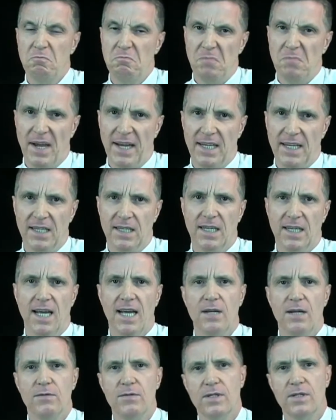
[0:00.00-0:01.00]
bank
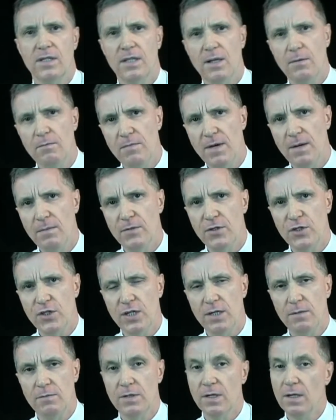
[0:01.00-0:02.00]
accounts, club
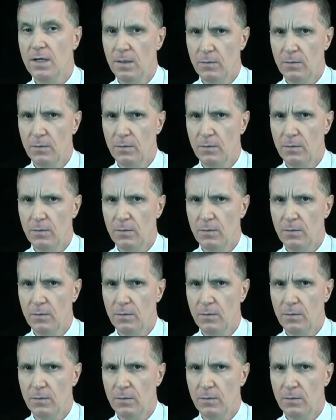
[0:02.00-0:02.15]
memberships,